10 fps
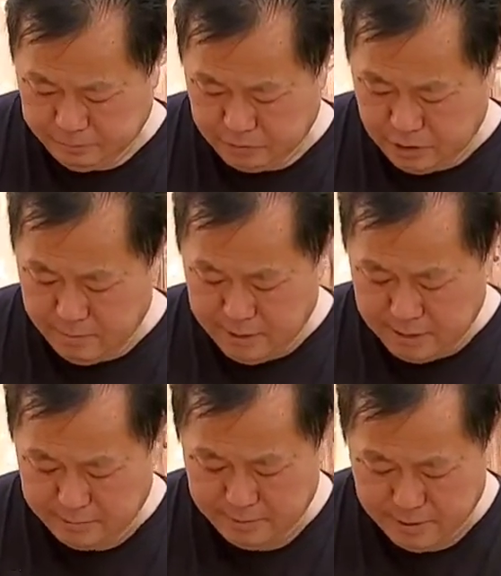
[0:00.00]
our meat has
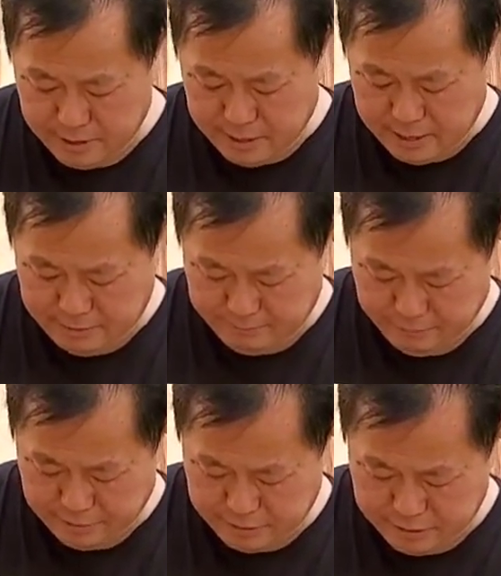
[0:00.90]
been marinated for
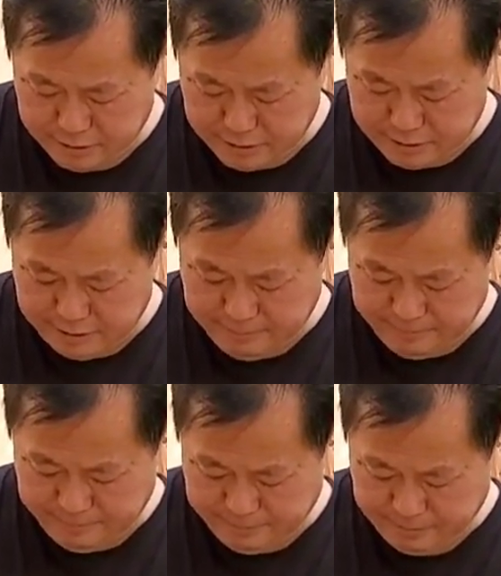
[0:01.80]
a good
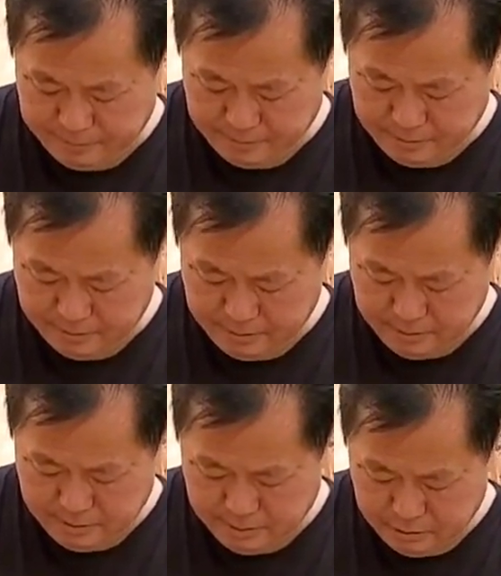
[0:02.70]

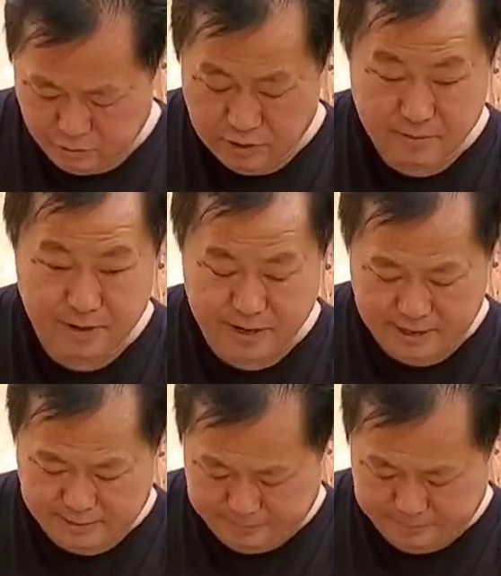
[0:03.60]
20 minutes